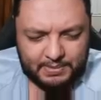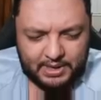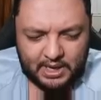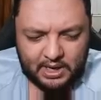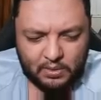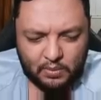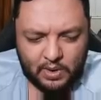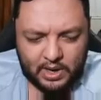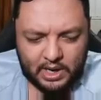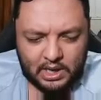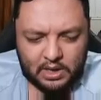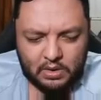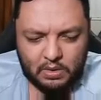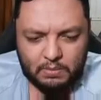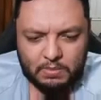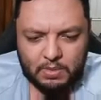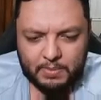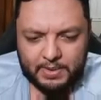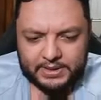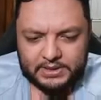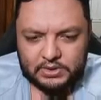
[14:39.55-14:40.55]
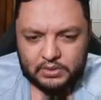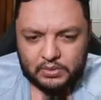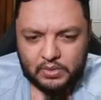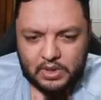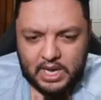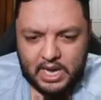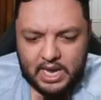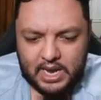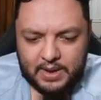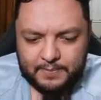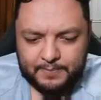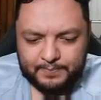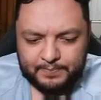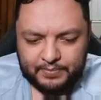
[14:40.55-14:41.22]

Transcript: I don't want to combo my 2K